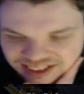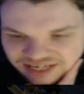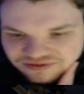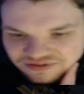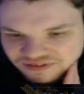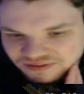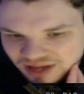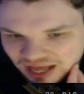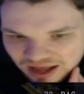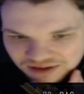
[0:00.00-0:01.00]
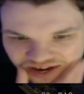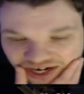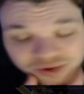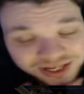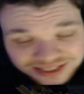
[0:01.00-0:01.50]
team fairly
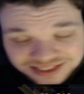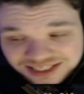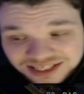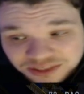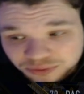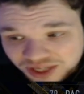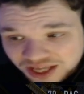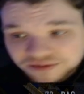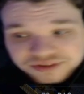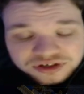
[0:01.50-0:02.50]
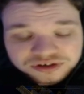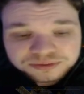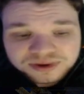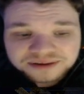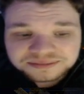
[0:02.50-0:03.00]
quickly, because these guys will get you results
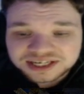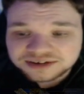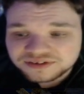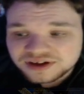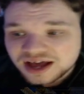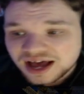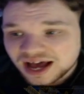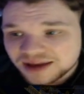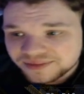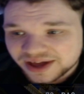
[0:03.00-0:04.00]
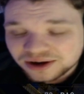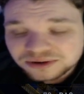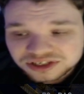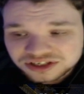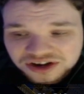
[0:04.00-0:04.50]
by themselves. I call
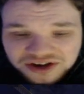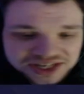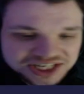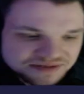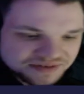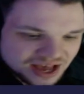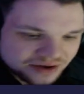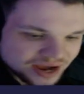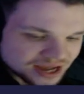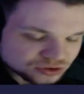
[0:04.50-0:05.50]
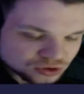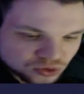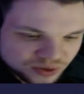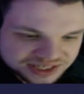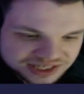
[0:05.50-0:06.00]
Sissoko the cheap Vieira as
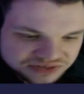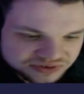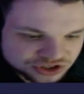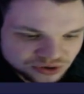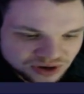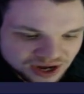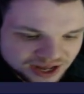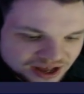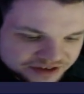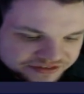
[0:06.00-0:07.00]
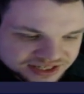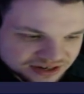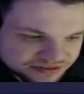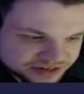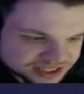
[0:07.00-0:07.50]
always. 6'2" high,
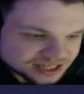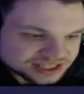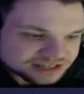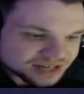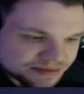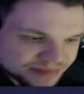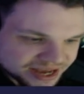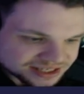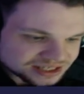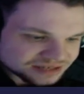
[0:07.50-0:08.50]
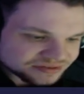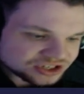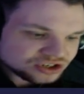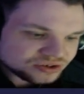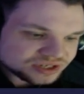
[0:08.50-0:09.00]
3-star, 78 pace, 63
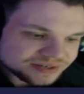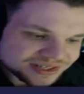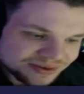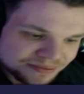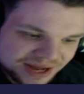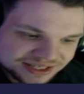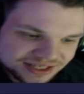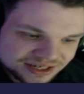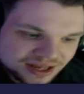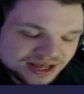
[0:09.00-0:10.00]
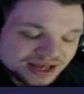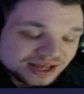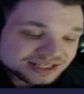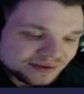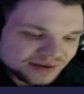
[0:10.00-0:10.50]
shooting, 77 passing,
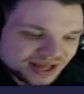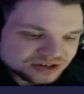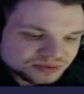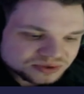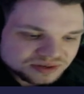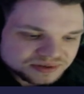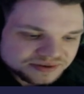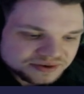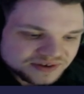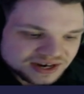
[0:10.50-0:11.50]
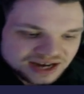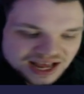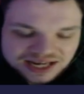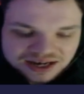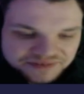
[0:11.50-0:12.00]
78 dribbles, 77 defending,
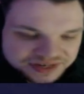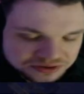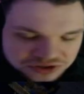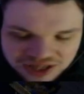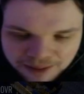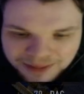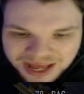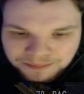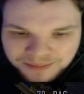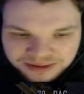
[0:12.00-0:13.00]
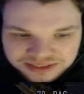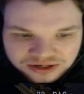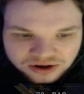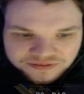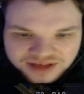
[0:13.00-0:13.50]
89 physical. Just that man mounted
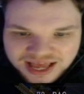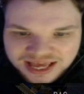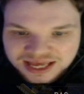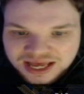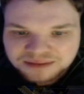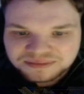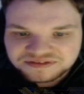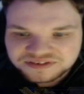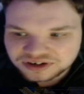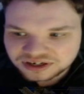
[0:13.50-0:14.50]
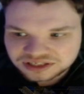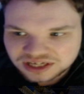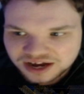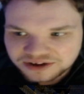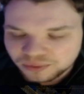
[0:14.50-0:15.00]
of a midfielder. The
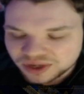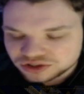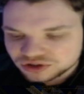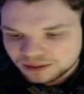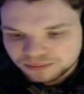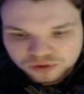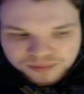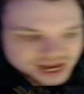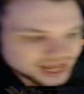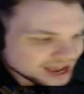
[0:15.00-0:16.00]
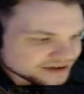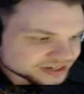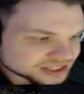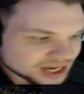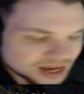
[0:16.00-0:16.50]
guy wins you that ball back
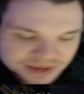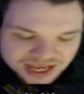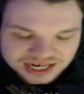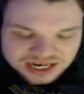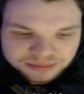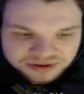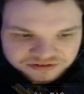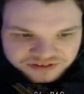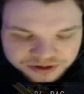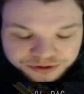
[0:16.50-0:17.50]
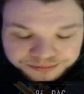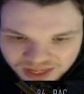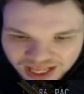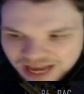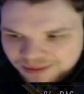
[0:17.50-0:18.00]
every time in the midfield.
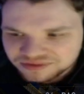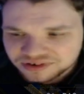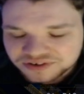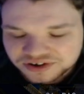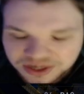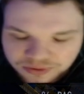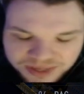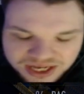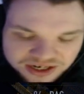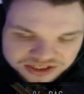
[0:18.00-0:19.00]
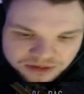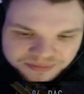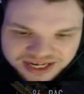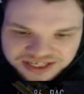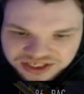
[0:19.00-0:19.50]
Him and Valverde would be a nice
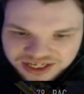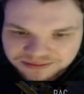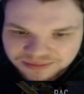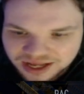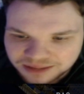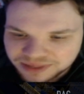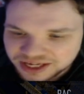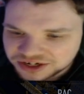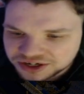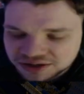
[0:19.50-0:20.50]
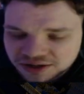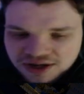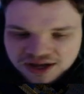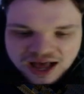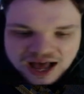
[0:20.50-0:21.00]
combination in my opinion.
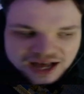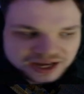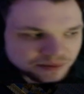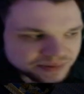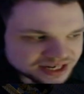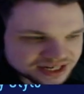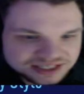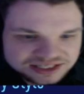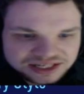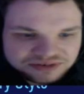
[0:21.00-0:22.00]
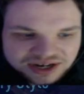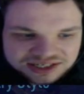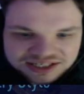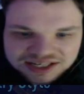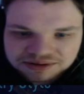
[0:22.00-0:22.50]
Coming into the right
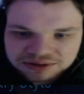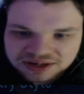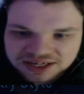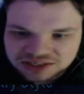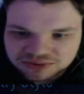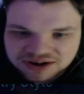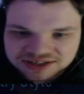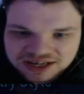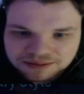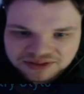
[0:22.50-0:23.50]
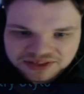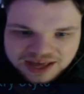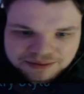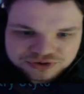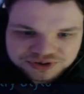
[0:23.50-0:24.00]
CDM slot, and this is where I say about the
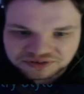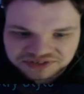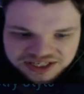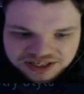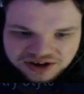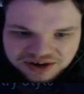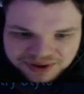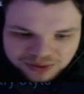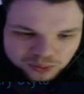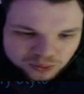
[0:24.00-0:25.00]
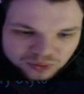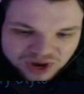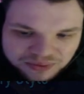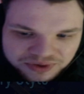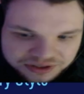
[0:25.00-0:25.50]
chemistry obviously going a bit
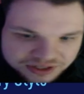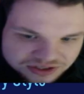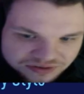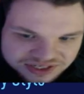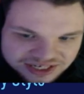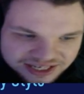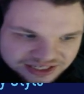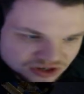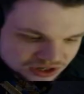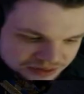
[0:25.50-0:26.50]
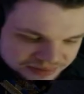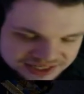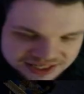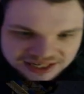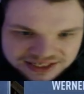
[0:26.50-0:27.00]
wayward, because obviously he's not going to be
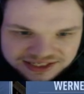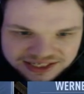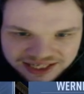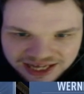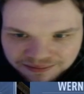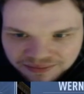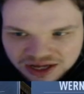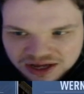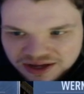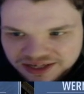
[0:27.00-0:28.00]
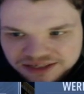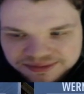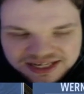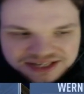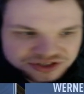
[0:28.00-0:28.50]
set in the CDM. He's going to be
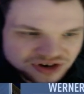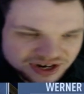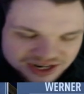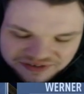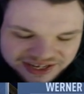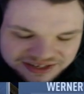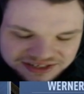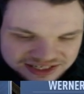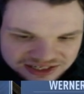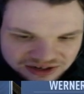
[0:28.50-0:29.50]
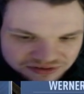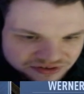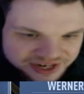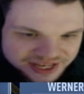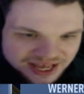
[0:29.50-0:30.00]
set as a striker, and I think he says he's got
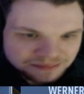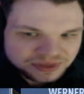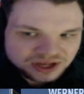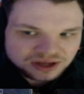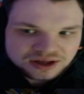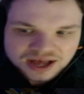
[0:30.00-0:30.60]
3 chem, but